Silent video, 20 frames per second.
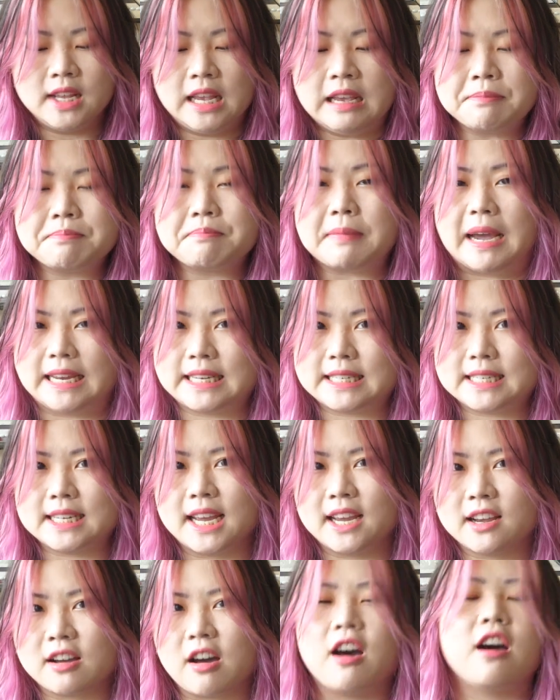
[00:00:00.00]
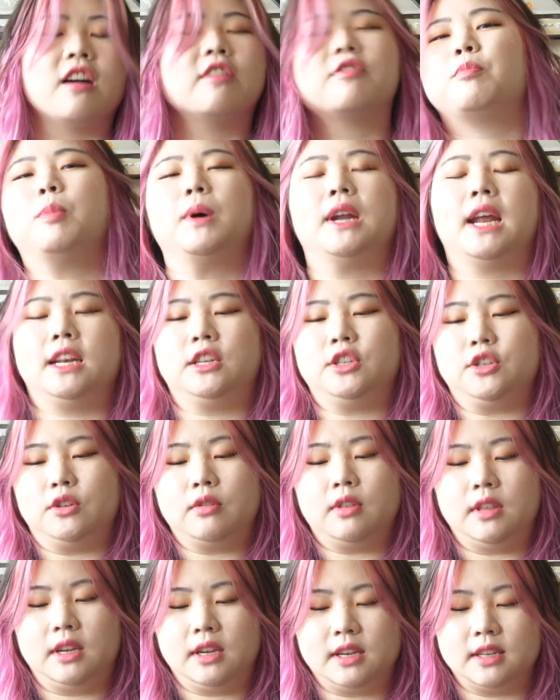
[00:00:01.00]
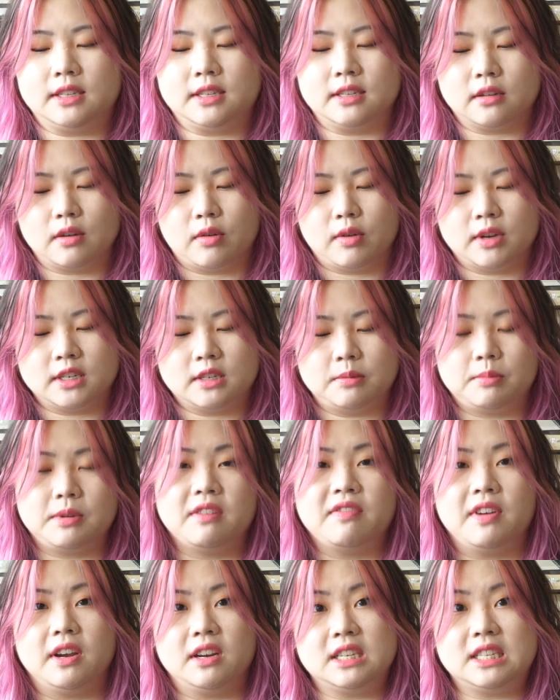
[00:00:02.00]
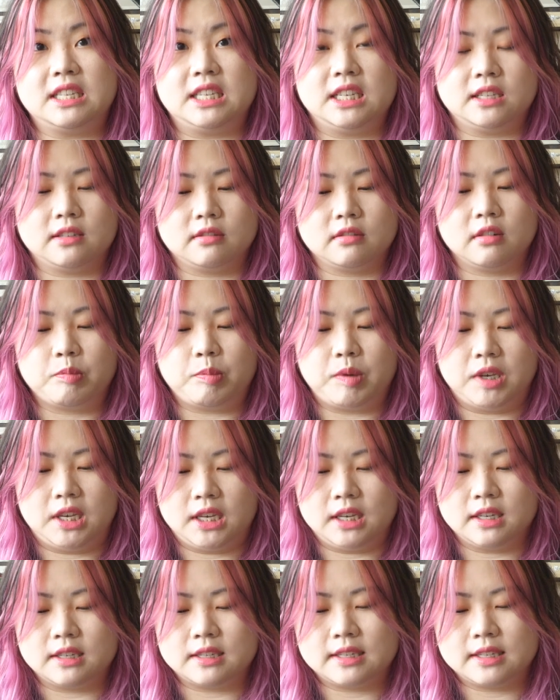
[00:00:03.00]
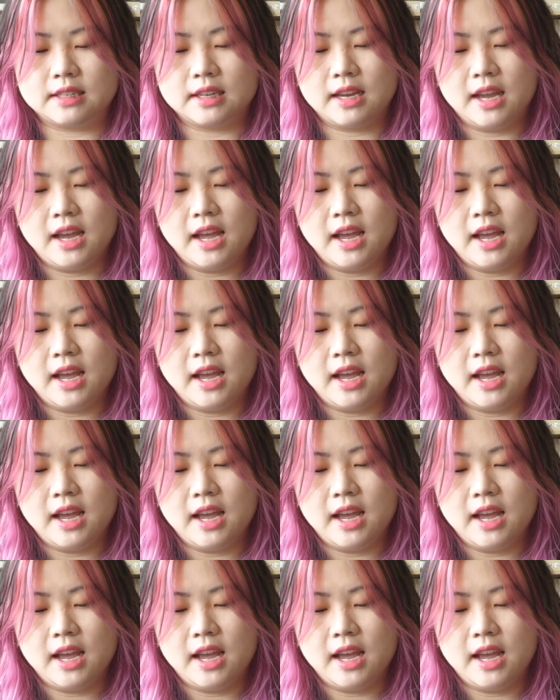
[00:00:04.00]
it might take off, but I do think it's going to be a very seasonal piece.